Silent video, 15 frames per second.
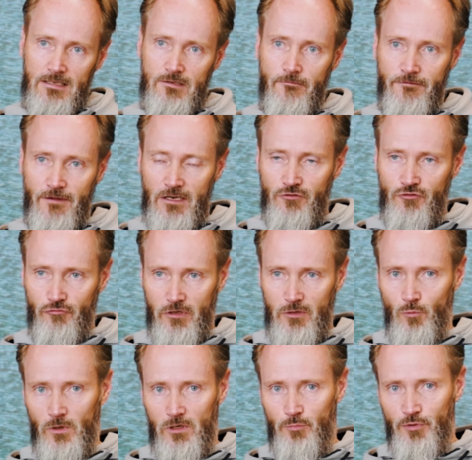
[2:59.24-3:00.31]
as a factory,
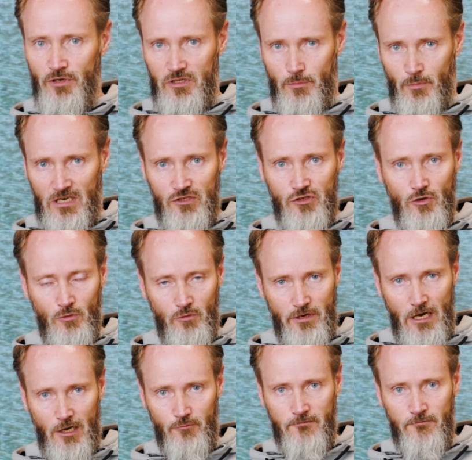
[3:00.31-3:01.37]
we're pretty much sold
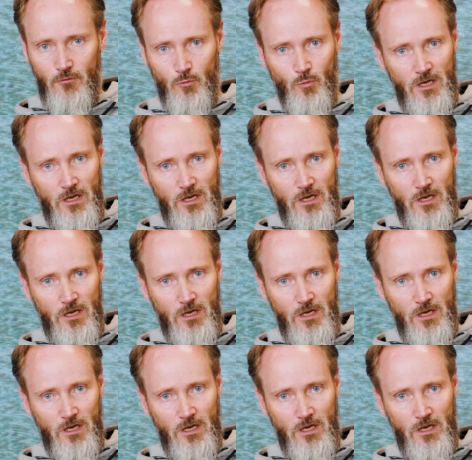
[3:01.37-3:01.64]
out for